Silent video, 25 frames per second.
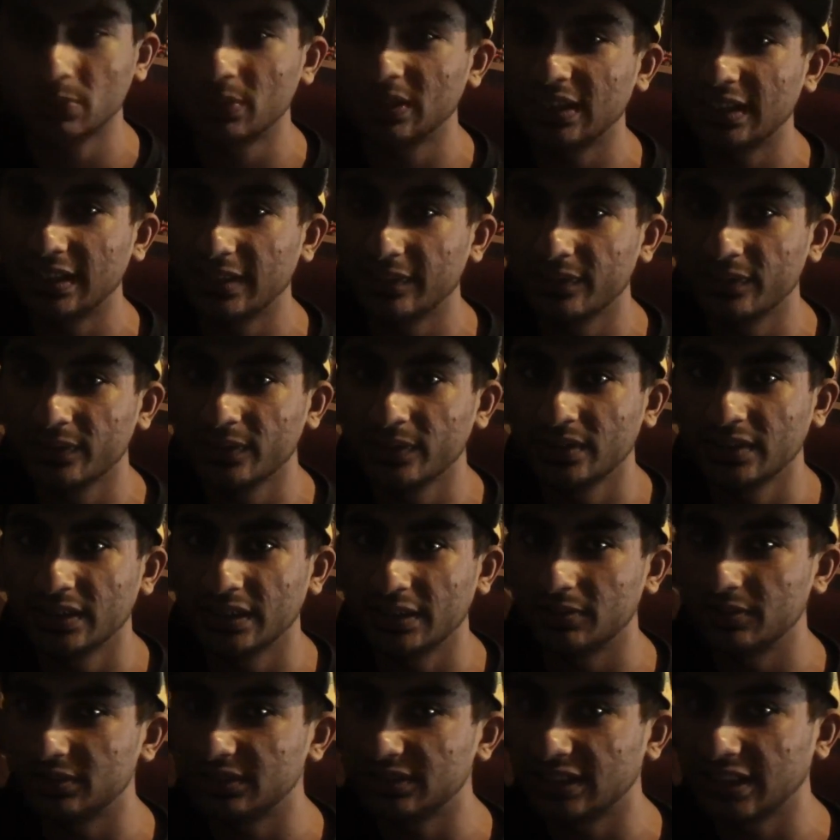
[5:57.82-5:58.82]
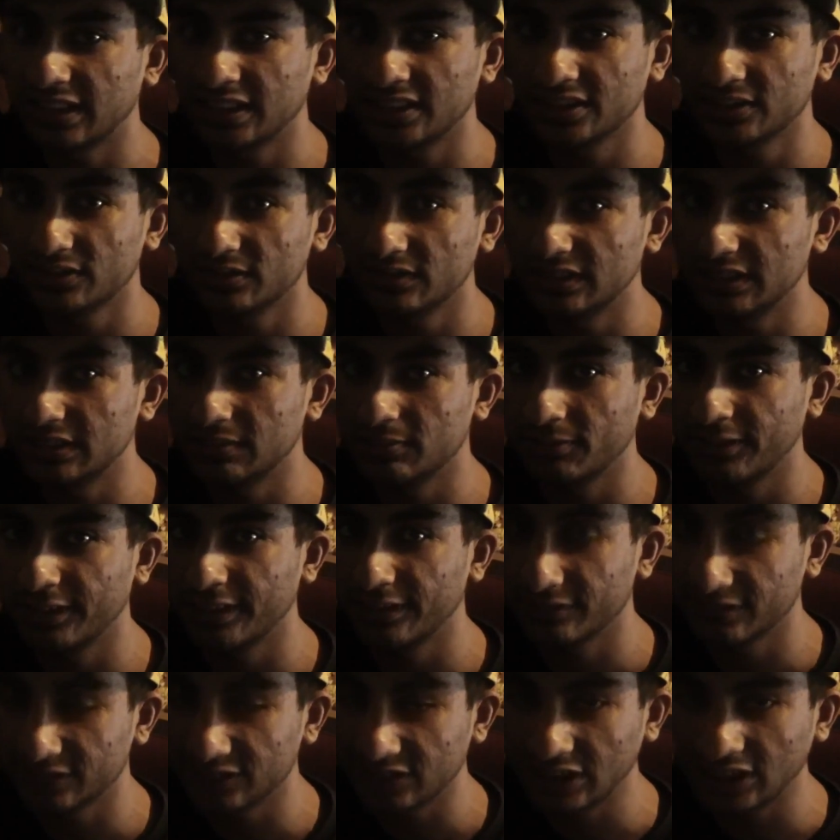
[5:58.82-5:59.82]
or whatever. It was not this
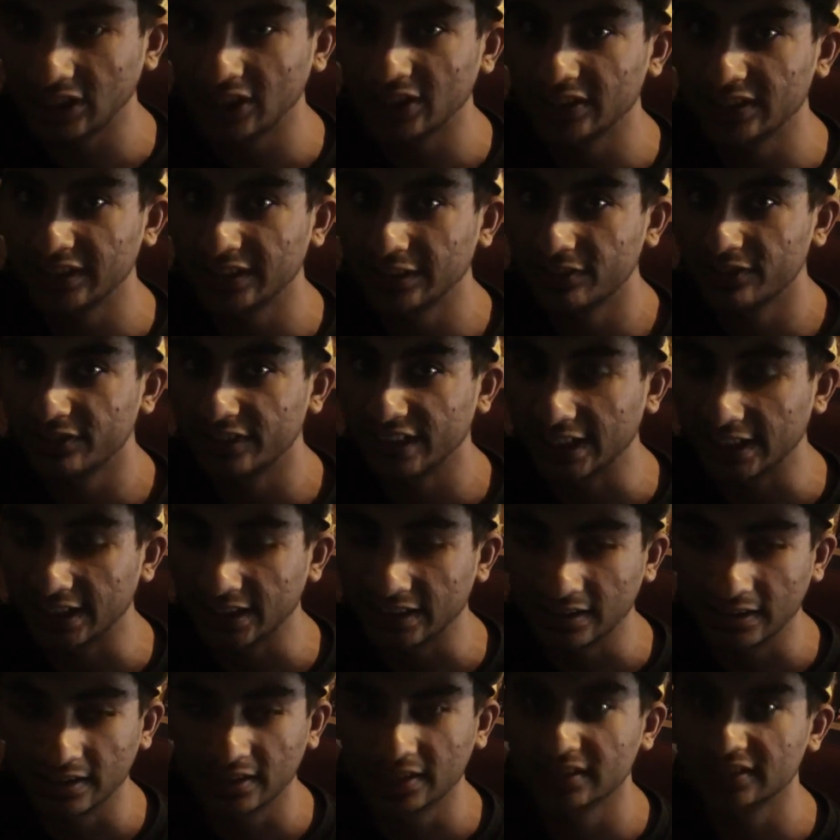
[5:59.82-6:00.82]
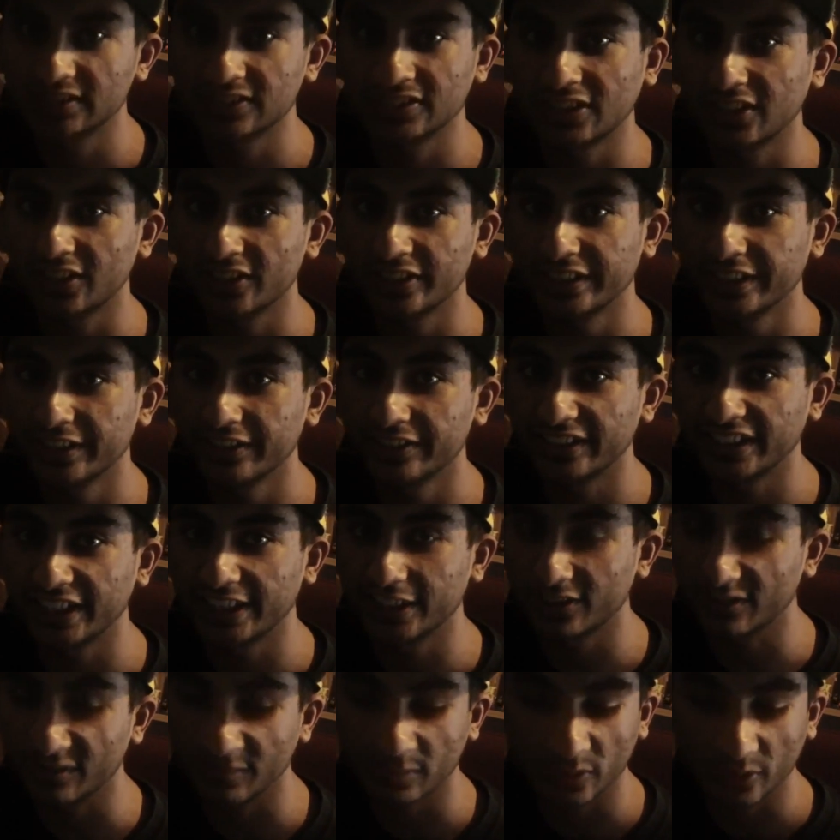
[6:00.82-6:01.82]
rant was not on the internet. It's not on the
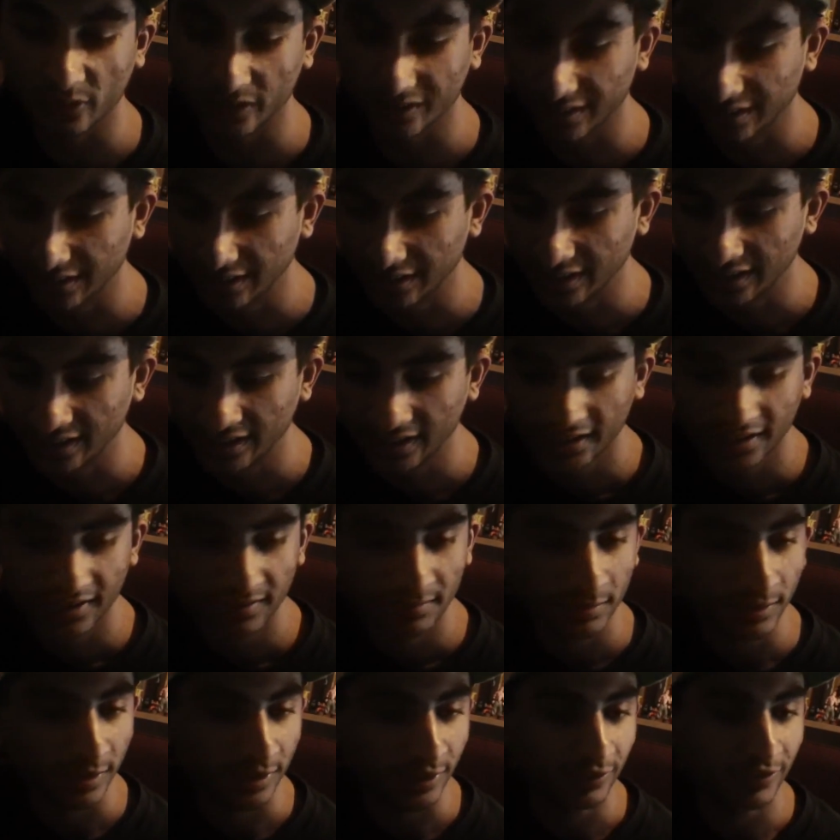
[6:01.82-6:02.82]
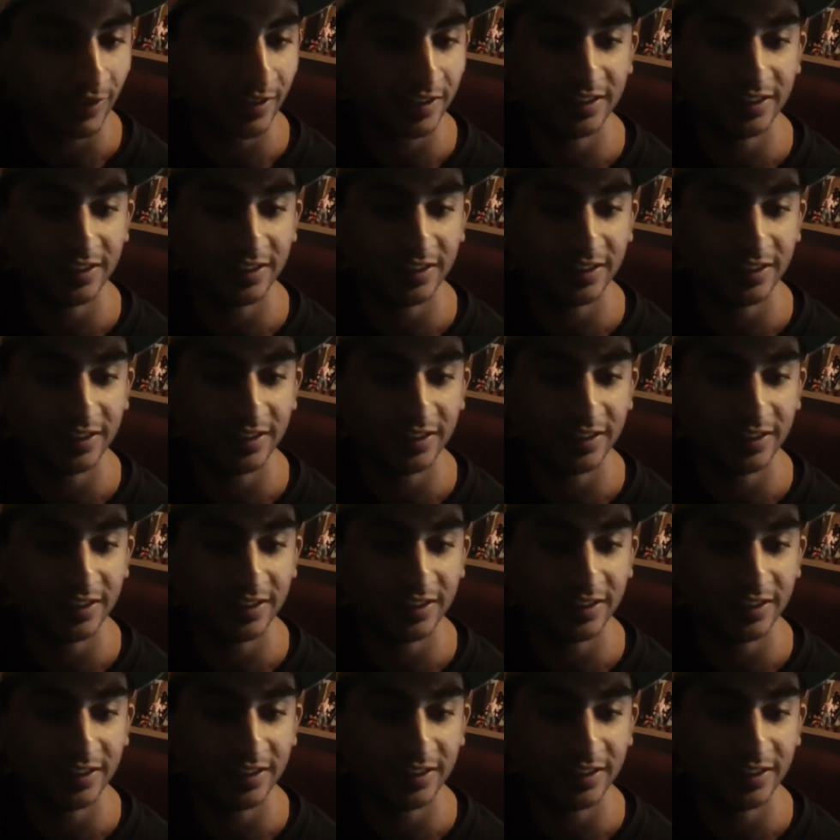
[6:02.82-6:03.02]
internet no more. But you know,